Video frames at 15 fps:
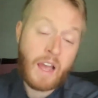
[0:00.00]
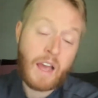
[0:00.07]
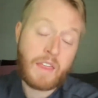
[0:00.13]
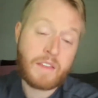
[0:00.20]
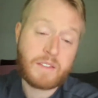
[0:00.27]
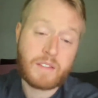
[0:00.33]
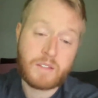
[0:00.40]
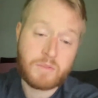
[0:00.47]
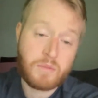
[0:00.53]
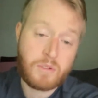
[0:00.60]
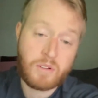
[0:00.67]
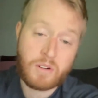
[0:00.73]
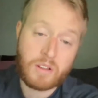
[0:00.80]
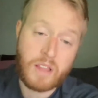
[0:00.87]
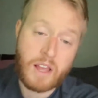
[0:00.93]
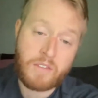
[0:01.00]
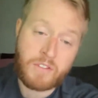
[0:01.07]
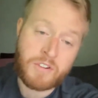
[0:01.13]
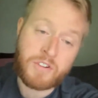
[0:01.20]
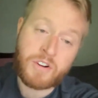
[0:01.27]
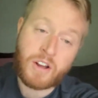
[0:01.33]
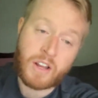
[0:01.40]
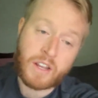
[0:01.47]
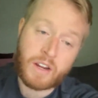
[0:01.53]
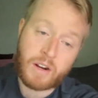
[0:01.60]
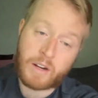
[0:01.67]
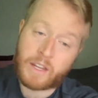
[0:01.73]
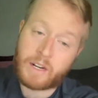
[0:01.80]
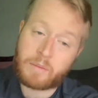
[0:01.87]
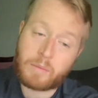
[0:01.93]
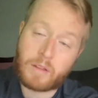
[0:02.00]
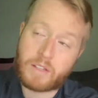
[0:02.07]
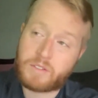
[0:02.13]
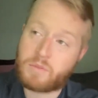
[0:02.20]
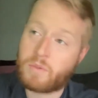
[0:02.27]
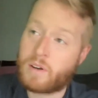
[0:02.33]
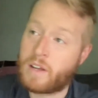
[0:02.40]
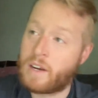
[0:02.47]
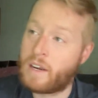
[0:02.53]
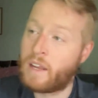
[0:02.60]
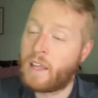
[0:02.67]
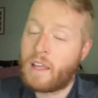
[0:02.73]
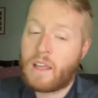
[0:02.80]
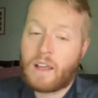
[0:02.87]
I think Sassuolo are a live underdog here, getting +1.